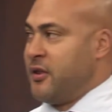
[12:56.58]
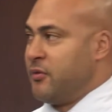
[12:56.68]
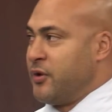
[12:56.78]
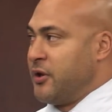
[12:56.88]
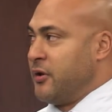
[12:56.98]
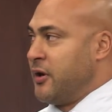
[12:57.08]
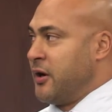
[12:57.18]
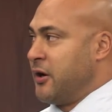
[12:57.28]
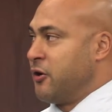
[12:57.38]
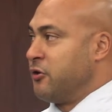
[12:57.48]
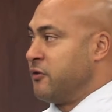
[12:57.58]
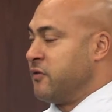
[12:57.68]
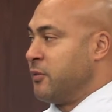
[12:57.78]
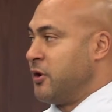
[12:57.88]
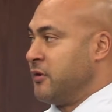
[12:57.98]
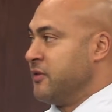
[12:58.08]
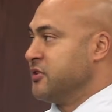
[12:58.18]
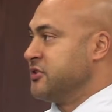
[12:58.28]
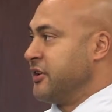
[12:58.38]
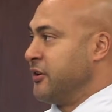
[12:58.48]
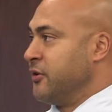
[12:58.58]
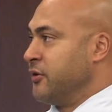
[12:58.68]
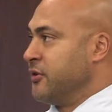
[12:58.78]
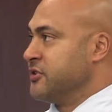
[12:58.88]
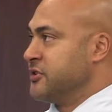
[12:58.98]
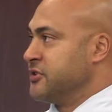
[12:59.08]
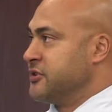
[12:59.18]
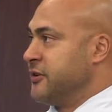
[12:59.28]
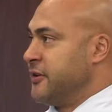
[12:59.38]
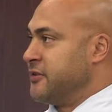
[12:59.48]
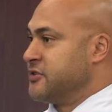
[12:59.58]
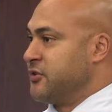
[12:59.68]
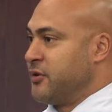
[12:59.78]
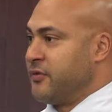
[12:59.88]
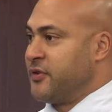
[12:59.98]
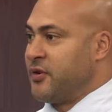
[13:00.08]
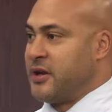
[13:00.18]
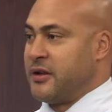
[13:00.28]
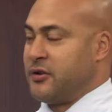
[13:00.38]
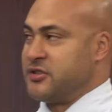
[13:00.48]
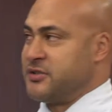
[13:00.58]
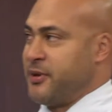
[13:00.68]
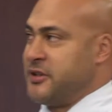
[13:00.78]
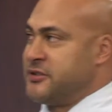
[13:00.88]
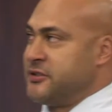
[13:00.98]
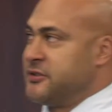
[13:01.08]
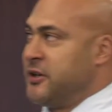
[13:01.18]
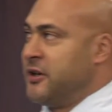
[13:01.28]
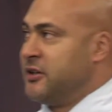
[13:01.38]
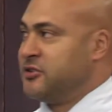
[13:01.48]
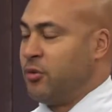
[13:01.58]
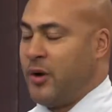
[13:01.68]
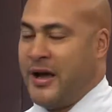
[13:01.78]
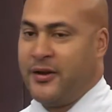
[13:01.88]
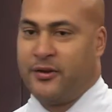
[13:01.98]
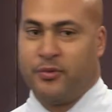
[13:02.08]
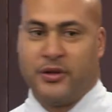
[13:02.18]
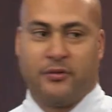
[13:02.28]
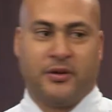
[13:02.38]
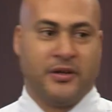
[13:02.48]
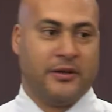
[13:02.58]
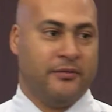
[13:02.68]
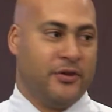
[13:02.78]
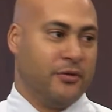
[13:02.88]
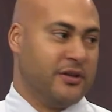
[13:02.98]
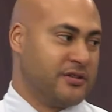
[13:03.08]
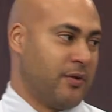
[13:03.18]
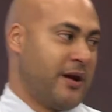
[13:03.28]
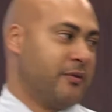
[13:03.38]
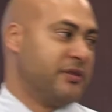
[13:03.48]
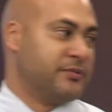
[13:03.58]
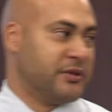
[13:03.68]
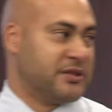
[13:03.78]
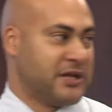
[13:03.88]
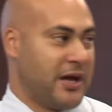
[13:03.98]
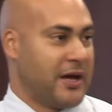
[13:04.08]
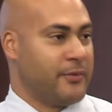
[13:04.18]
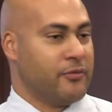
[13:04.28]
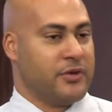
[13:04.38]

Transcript: we heard from all of our stakeholders is sort of creating those spaces. So why did we really do this? Why did we spend the time and